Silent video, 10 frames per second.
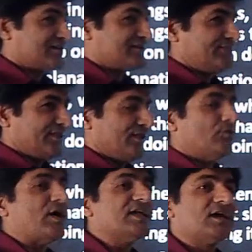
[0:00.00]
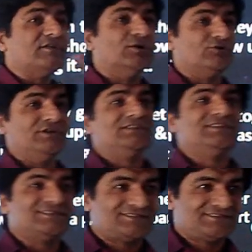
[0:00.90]
why are we doing
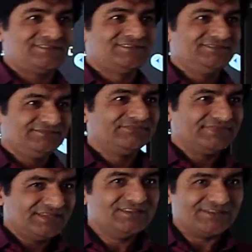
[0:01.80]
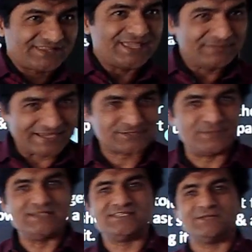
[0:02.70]
this? Durkheim explains that
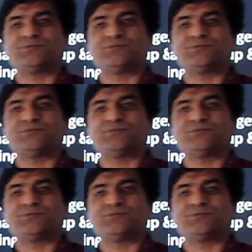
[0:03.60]
process,